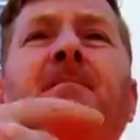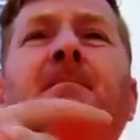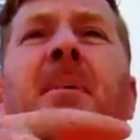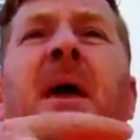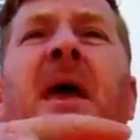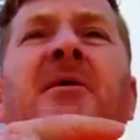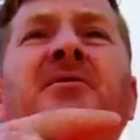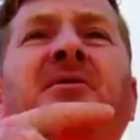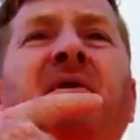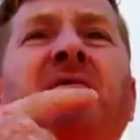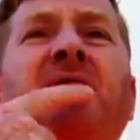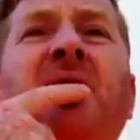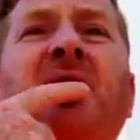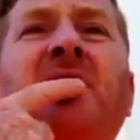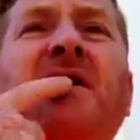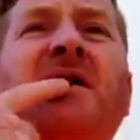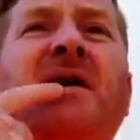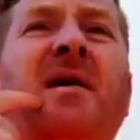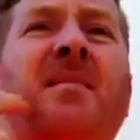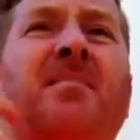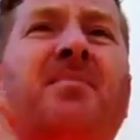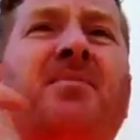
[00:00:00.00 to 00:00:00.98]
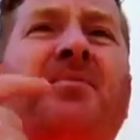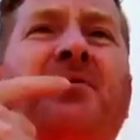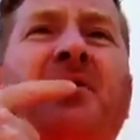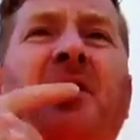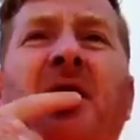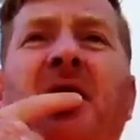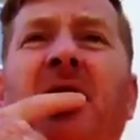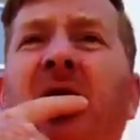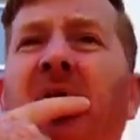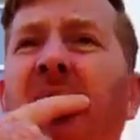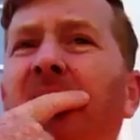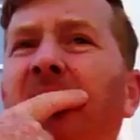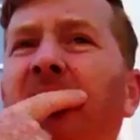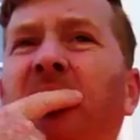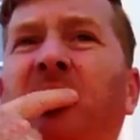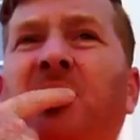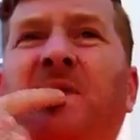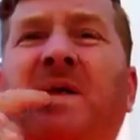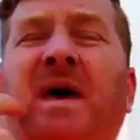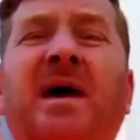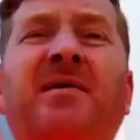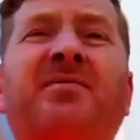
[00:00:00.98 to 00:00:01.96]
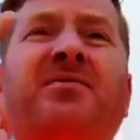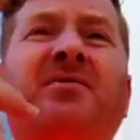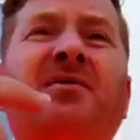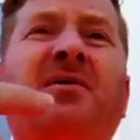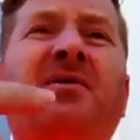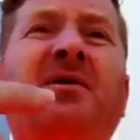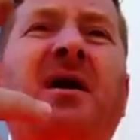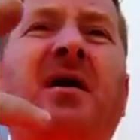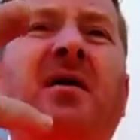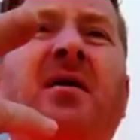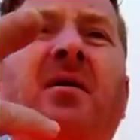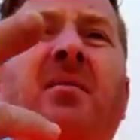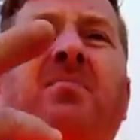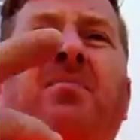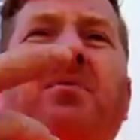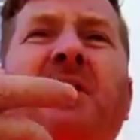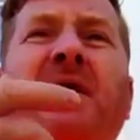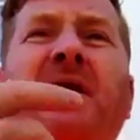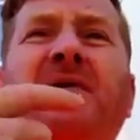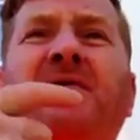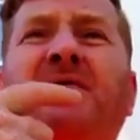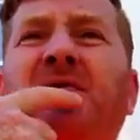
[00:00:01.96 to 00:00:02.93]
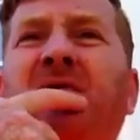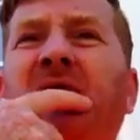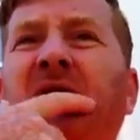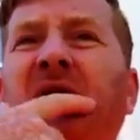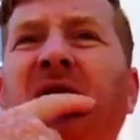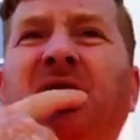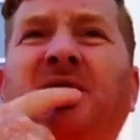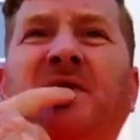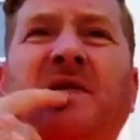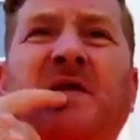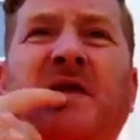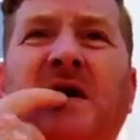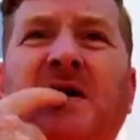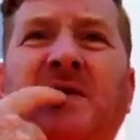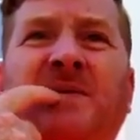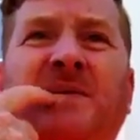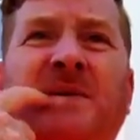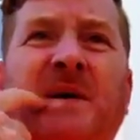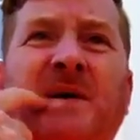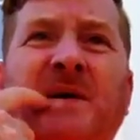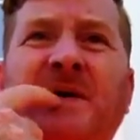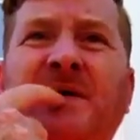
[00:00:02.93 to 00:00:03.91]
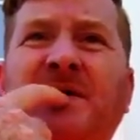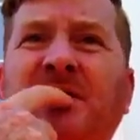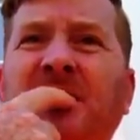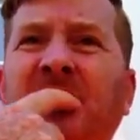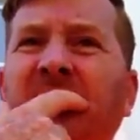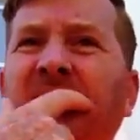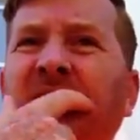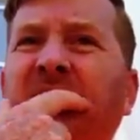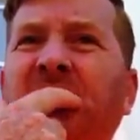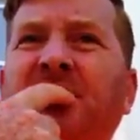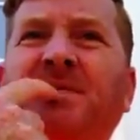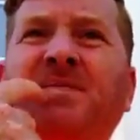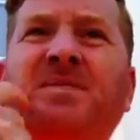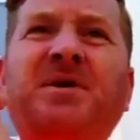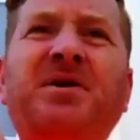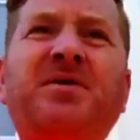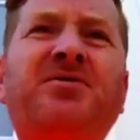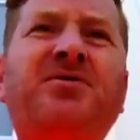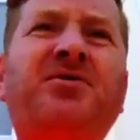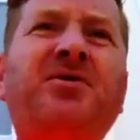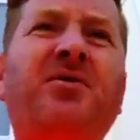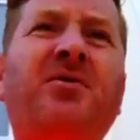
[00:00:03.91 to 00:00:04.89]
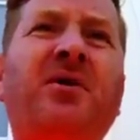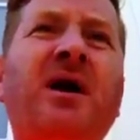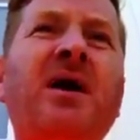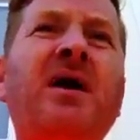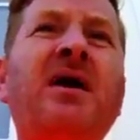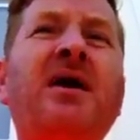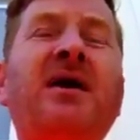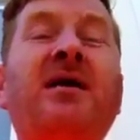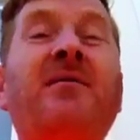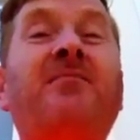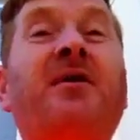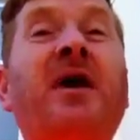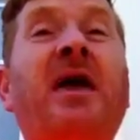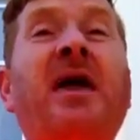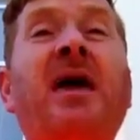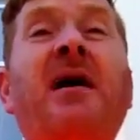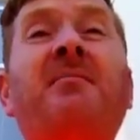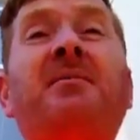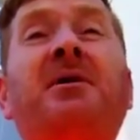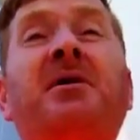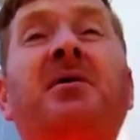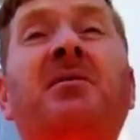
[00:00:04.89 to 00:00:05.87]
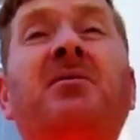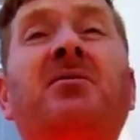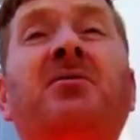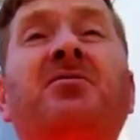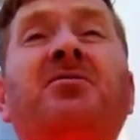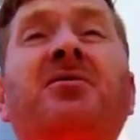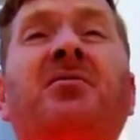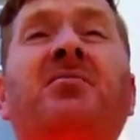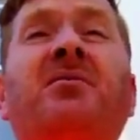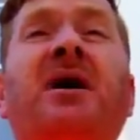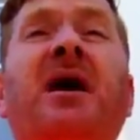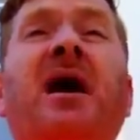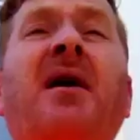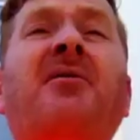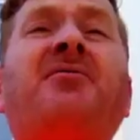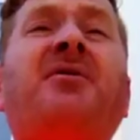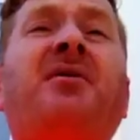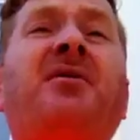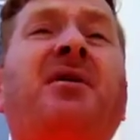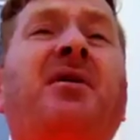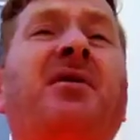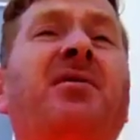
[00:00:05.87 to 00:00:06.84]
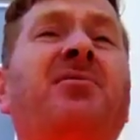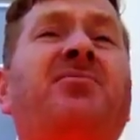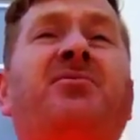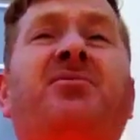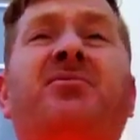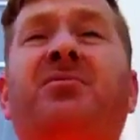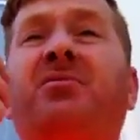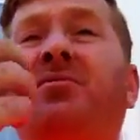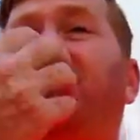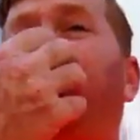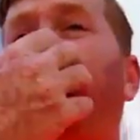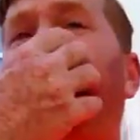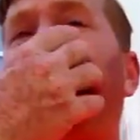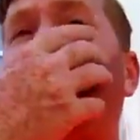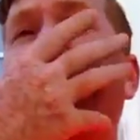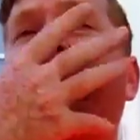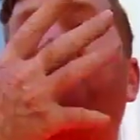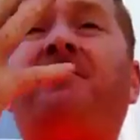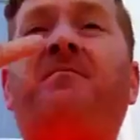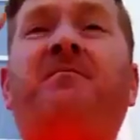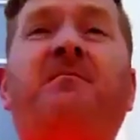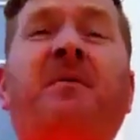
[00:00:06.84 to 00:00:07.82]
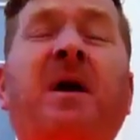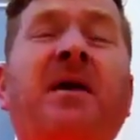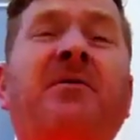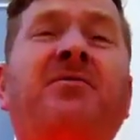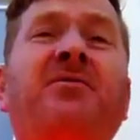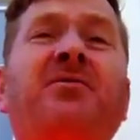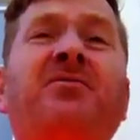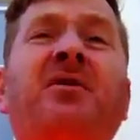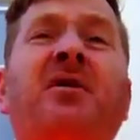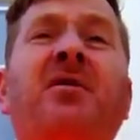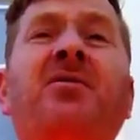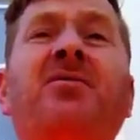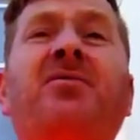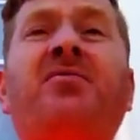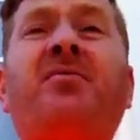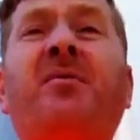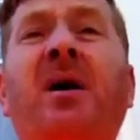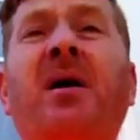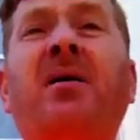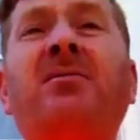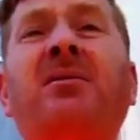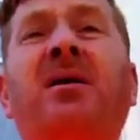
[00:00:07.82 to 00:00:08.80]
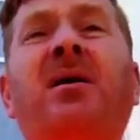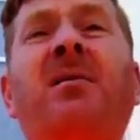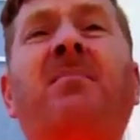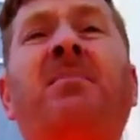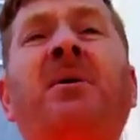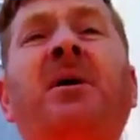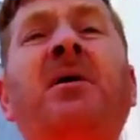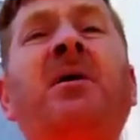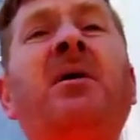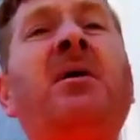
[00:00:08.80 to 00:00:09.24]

Painting the lips. That's another place because that's very sensitive tissue. If they have an allergic reaction, their face is going to swell up.